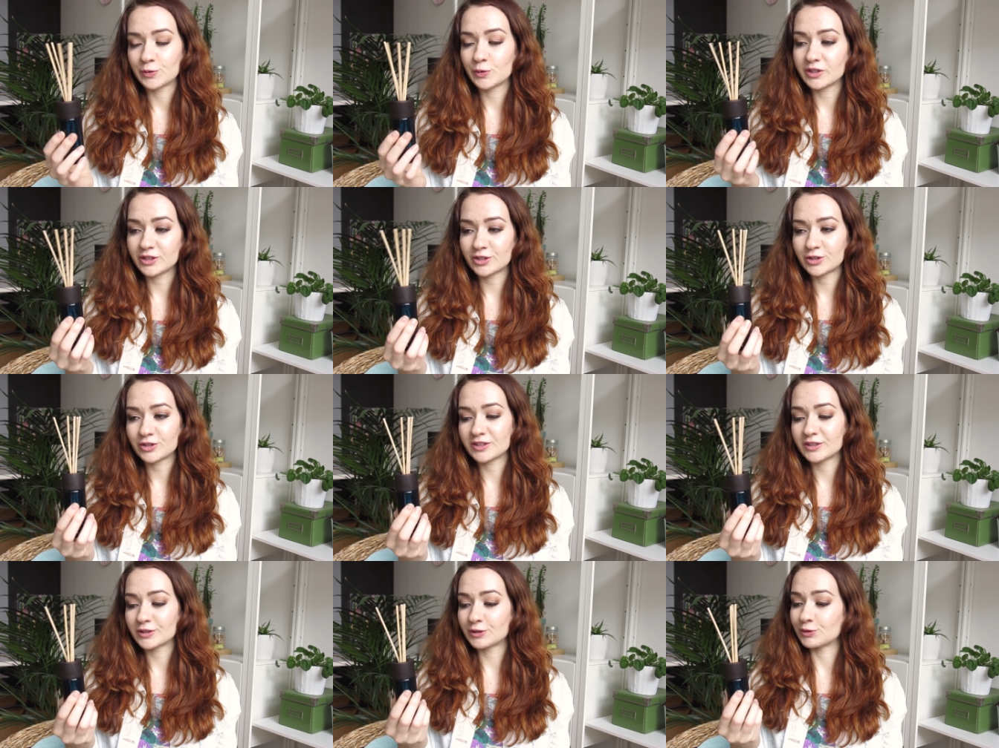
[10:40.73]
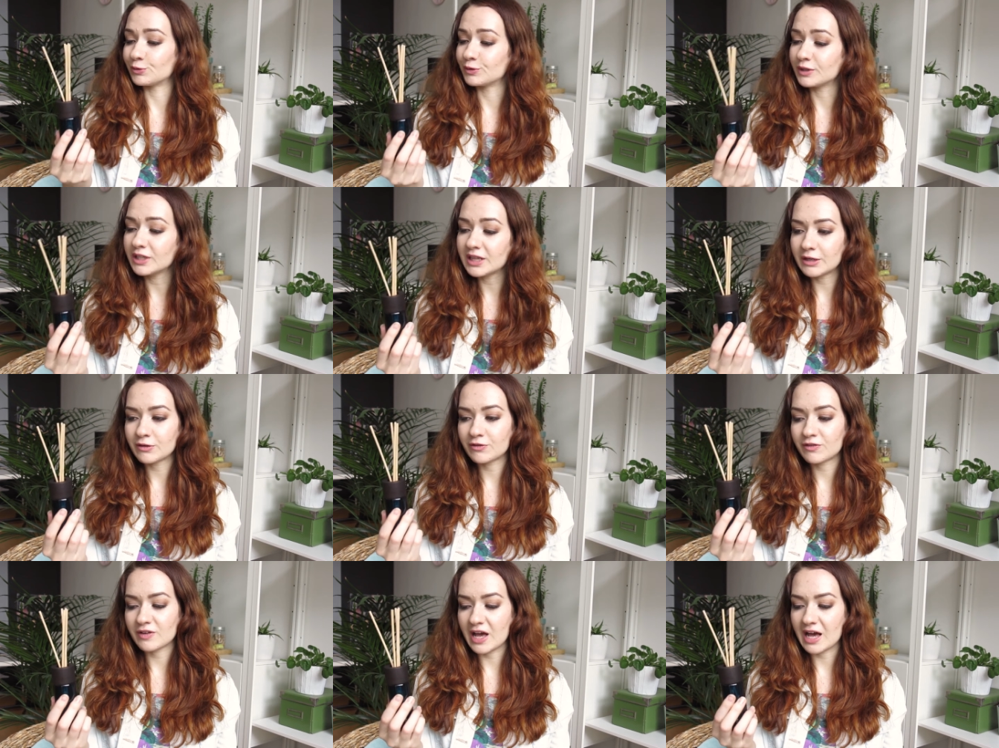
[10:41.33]
which is
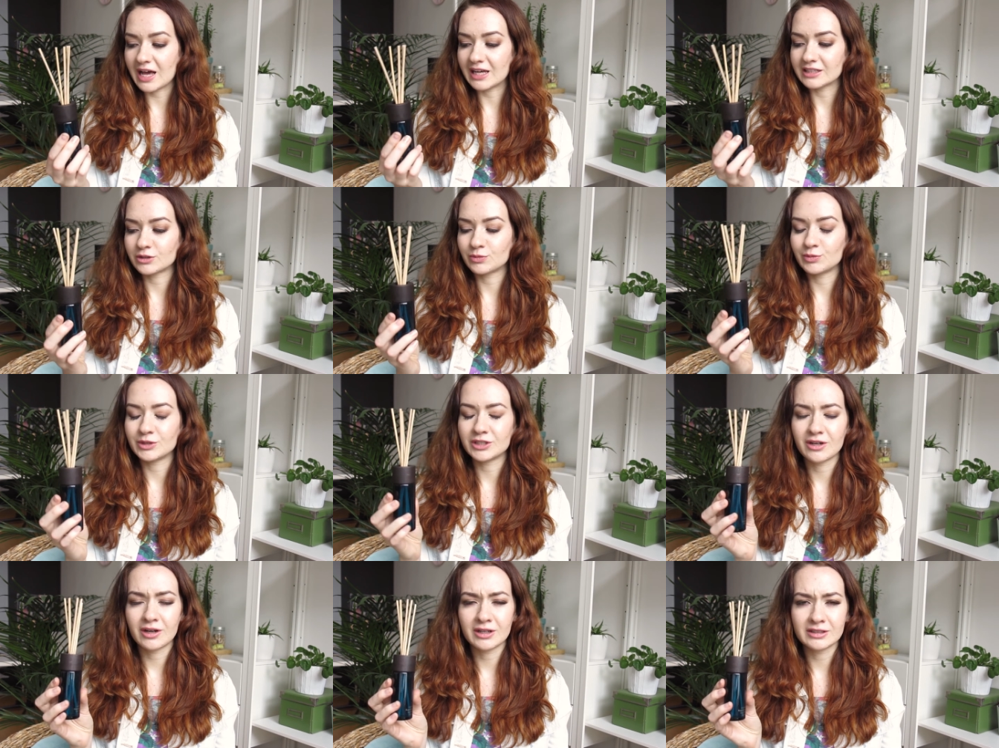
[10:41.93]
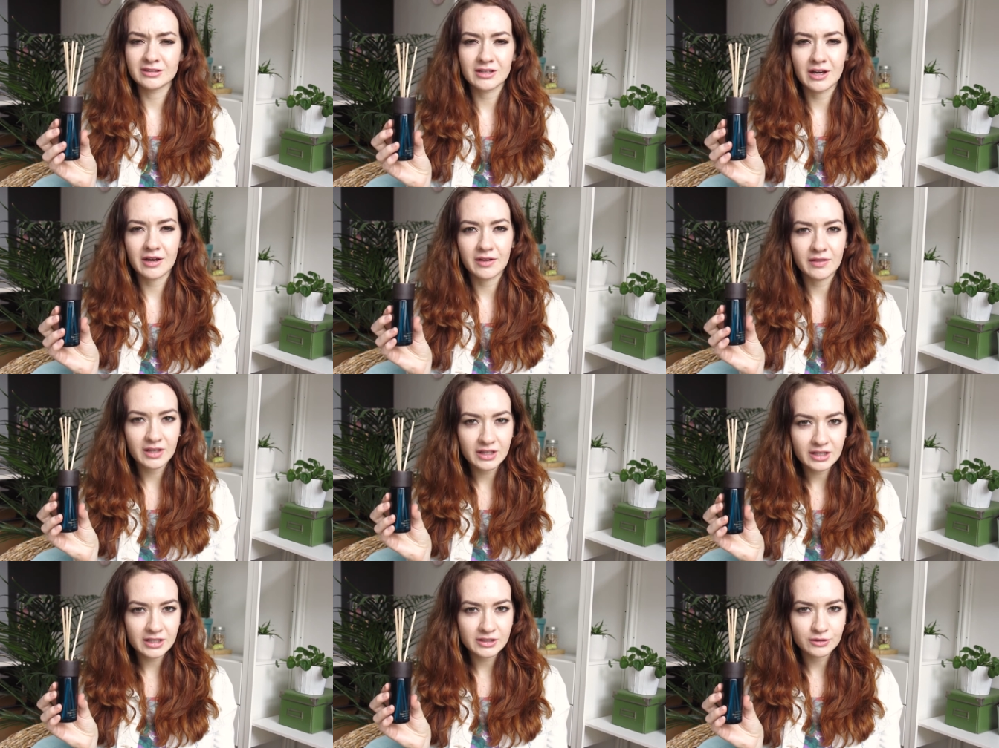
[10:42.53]
really fast because I
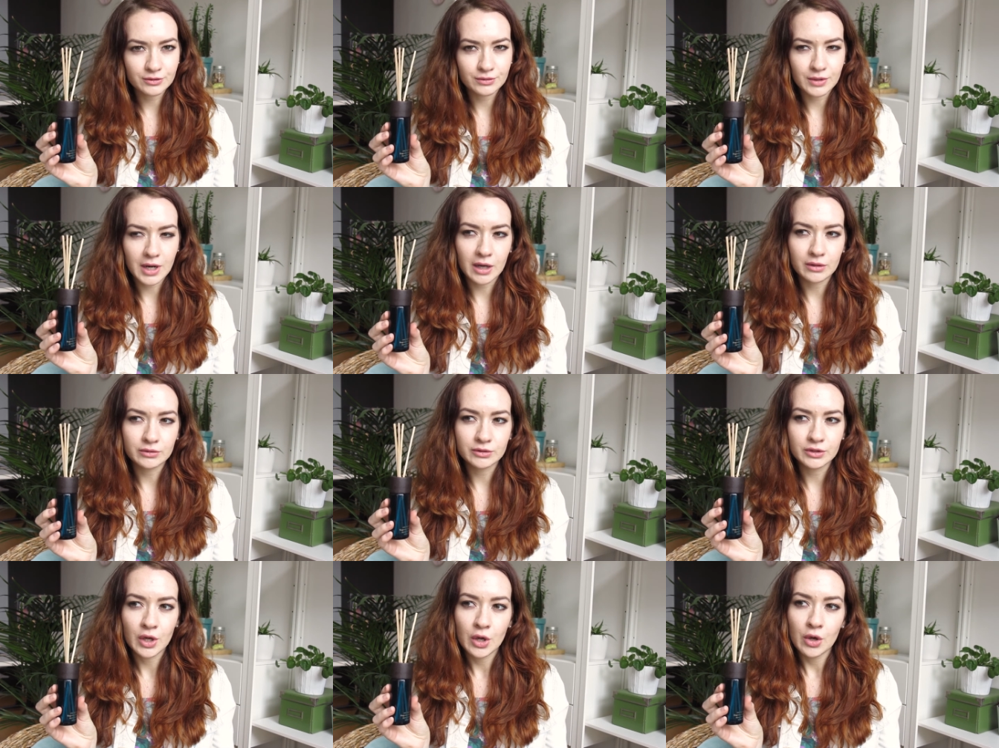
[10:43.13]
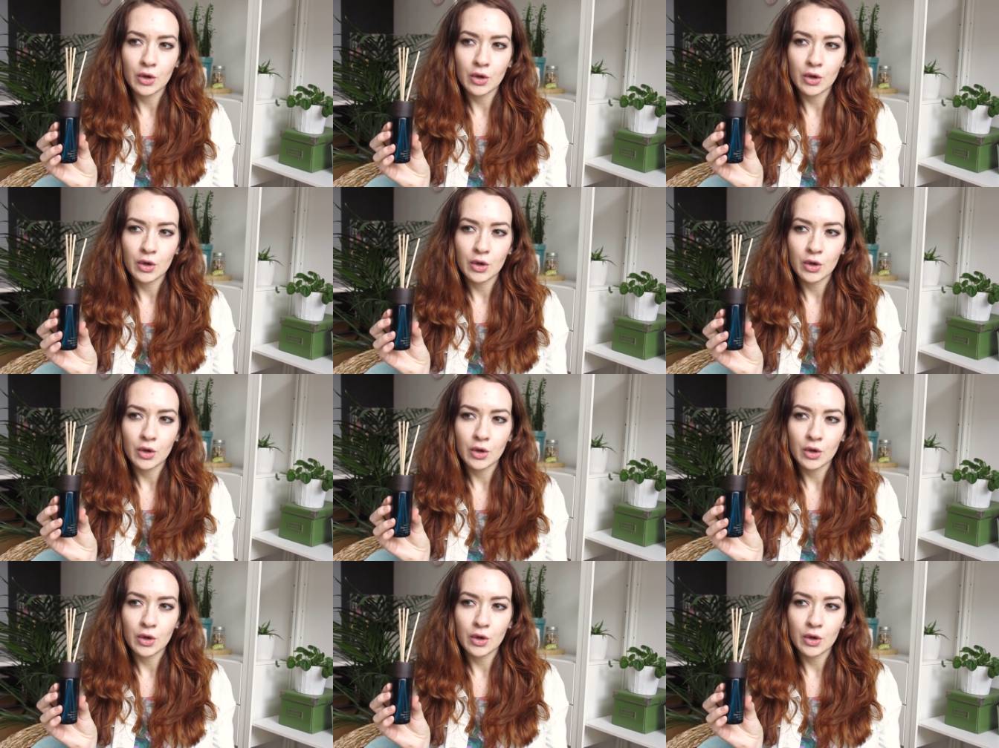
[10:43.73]
think it's around